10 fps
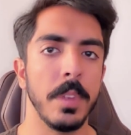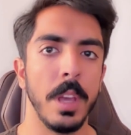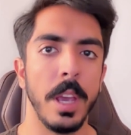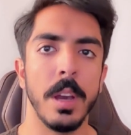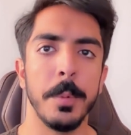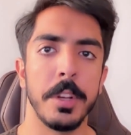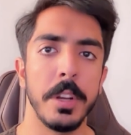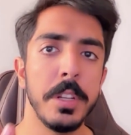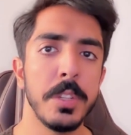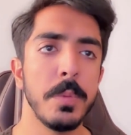Hey, Hamid here.
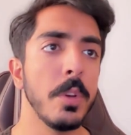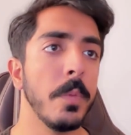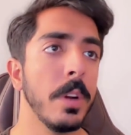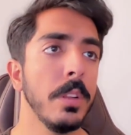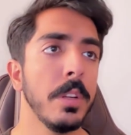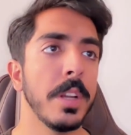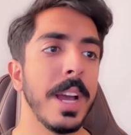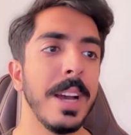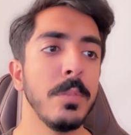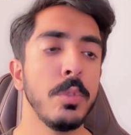In this video, we're going to learn
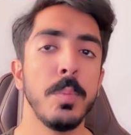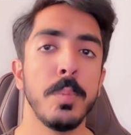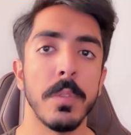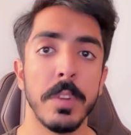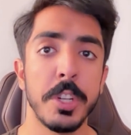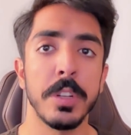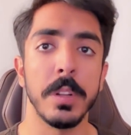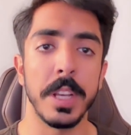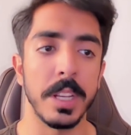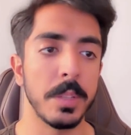how to
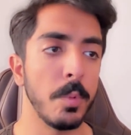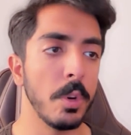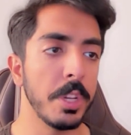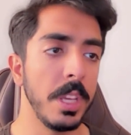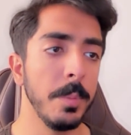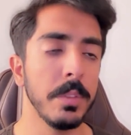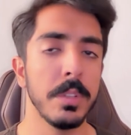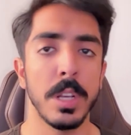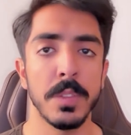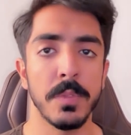professionally export email
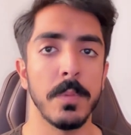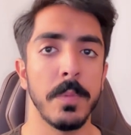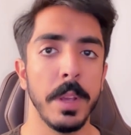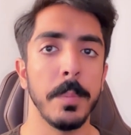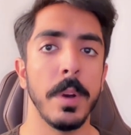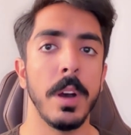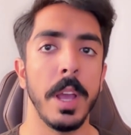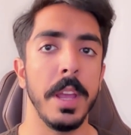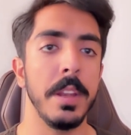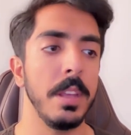designs from Figma
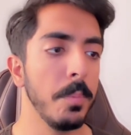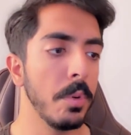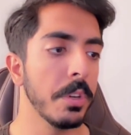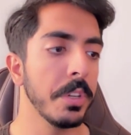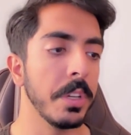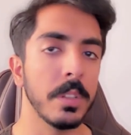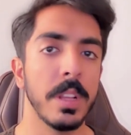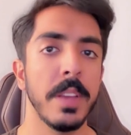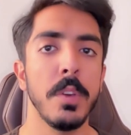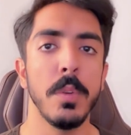and import it in
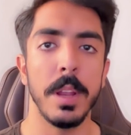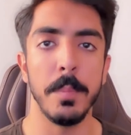Klaviyo and